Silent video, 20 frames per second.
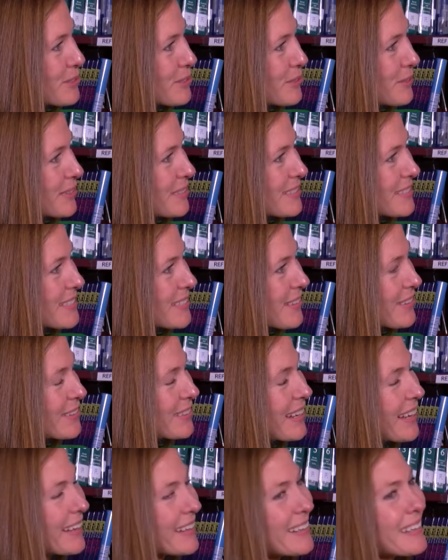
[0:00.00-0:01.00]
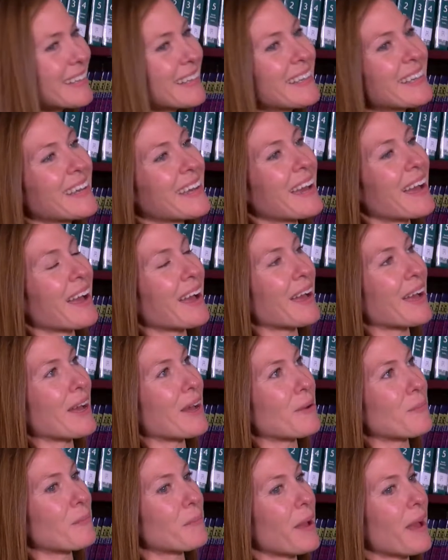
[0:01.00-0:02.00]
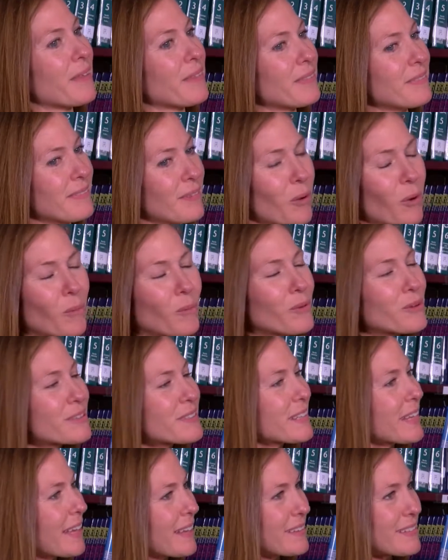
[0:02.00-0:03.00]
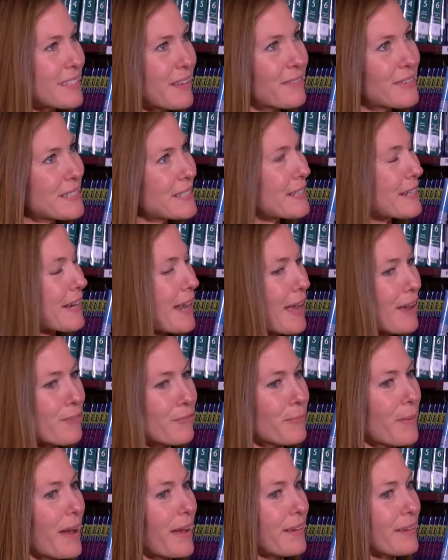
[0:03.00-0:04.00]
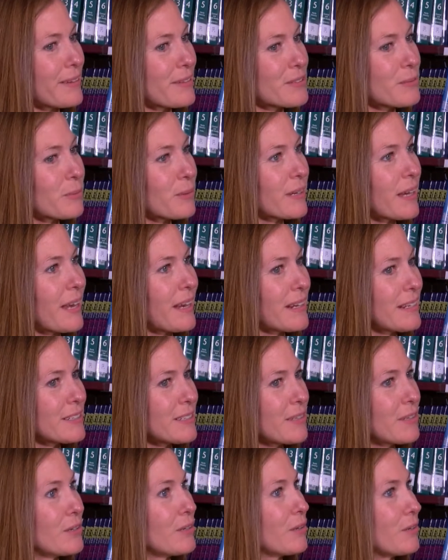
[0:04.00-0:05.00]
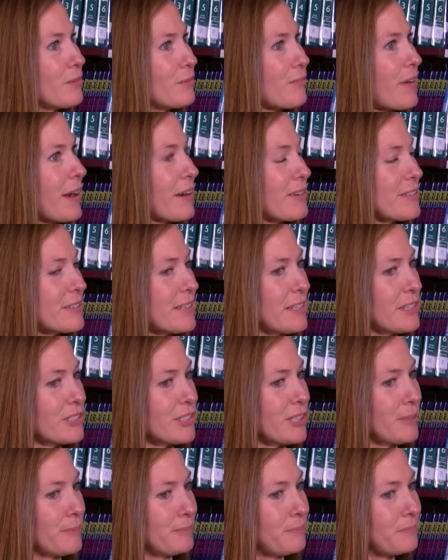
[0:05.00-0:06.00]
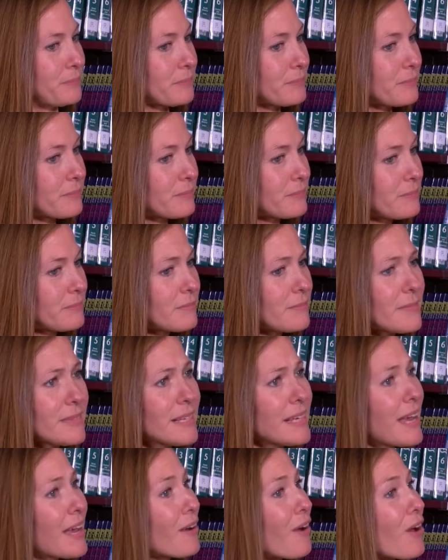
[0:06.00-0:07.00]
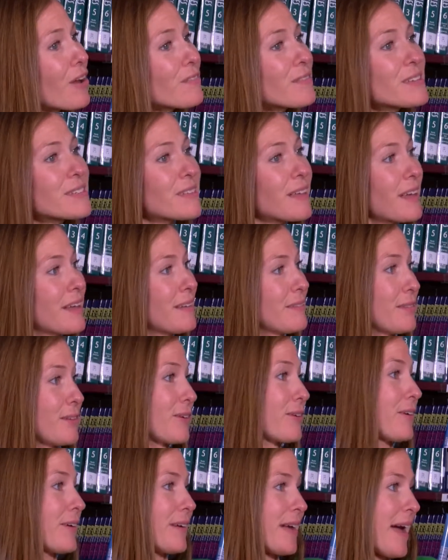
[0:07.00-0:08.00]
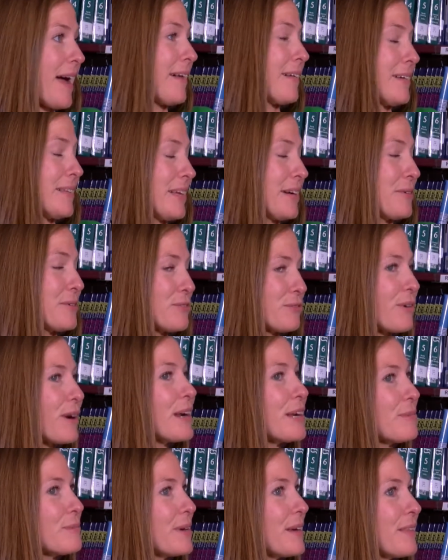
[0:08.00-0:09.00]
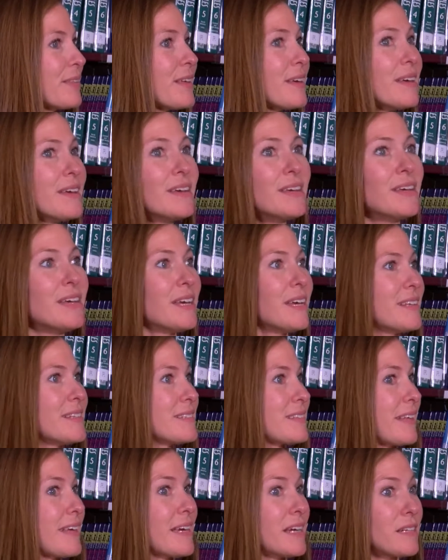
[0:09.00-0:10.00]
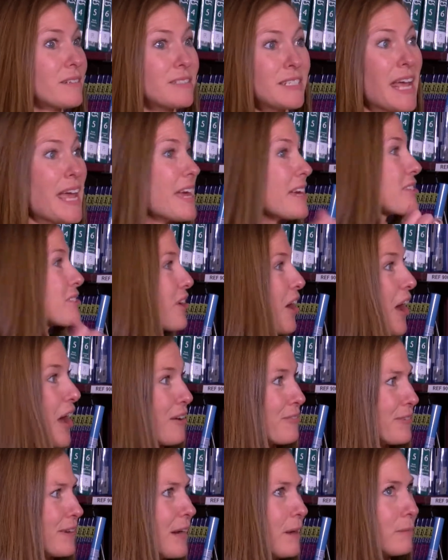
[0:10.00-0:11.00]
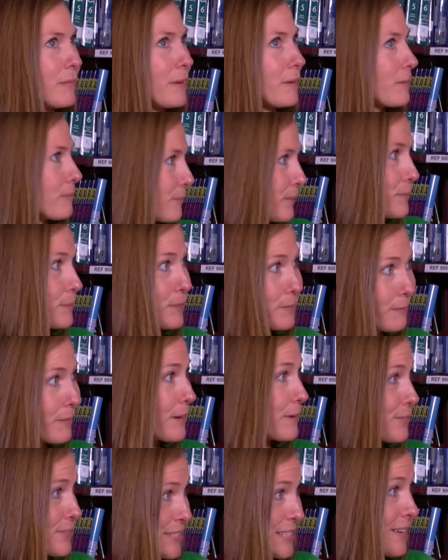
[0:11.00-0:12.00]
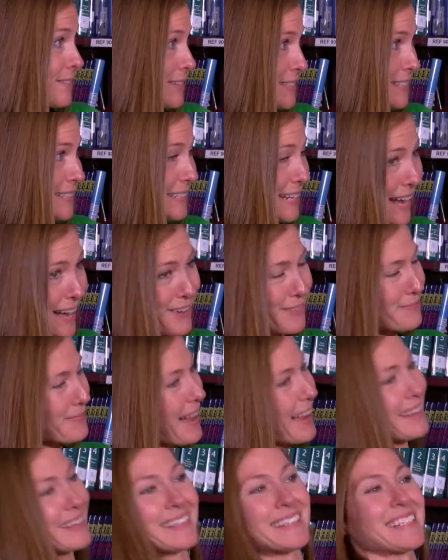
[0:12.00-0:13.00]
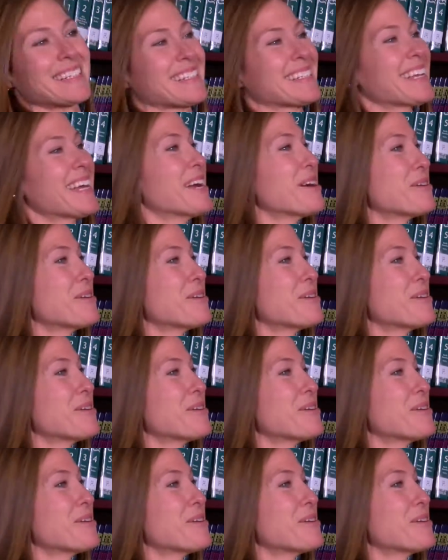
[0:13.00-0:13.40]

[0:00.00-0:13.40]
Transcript: students the yeah. other day. Um, at almost the 17 and a half miles, we're getting to the Newton Fire Station. And all of a sudden, the girl, Allie, that I was running with, is like takes off and i'm like we've been running for 17 and a half miles yeah.